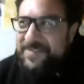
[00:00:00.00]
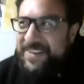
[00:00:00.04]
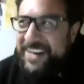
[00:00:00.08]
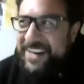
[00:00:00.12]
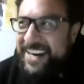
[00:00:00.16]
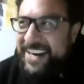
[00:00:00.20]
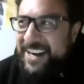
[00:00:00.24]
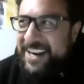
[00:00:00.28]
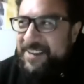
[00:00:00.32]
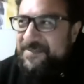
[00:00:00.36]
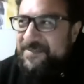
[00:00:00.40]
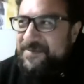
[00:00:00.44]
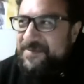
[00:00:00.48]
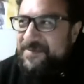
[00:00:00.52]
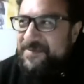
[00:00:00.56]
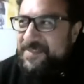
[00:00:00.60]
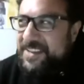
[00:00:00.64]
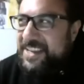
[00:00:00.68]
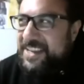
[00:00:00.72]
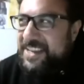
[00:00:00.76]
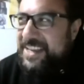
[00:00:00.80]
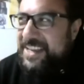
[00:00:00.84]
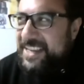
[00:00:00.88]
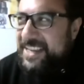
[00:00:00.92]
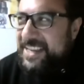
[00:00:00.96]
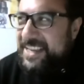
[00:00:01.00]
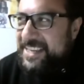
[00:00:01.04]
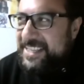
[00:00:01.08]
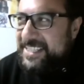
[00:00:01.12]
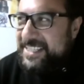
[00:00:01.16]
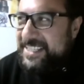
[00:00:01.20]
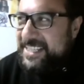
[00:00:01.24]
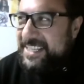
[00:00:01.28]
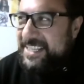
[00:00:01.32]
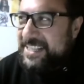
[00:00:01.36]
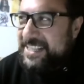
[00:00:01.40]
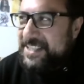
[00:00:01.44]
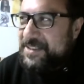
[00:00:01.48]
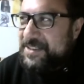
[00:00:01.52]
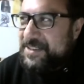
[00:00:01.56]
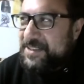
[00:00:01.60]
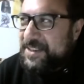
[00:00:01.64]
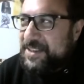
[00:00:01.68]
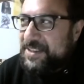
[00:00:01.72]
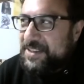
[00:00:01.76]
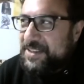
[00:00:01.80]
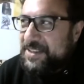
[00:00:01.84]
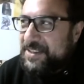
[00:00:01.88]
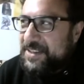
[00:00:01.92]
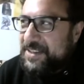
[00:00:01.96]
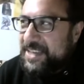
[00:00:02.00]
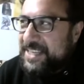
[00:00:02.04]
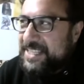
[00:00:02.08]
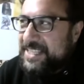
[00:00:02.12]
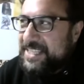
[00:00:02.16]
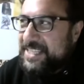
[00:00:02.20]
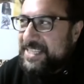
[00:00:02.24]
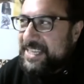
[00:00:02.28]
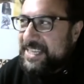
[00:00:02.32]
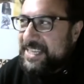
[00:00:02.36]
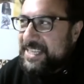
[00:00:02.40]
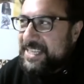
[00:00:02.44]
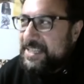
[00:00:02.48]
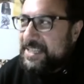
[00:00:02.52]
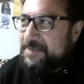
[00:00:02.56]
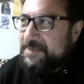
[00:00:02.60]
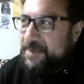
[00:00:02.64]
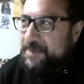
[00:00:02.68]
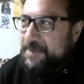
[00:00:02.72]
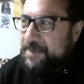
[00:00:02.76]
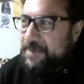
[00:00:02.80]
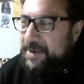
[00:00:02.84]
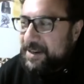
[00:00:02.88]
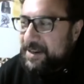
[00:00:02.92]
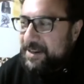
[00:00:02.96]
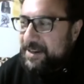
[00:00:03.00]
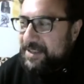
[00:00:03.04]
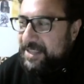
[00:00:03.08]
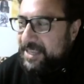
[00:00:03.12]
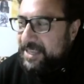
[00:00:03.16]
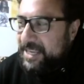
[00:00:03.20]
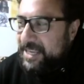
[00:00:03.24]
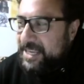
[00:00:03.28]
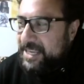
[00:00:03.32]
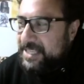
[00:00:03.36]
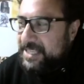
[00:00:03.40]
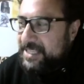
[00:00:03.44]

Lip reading: carry on, but still you can see these people,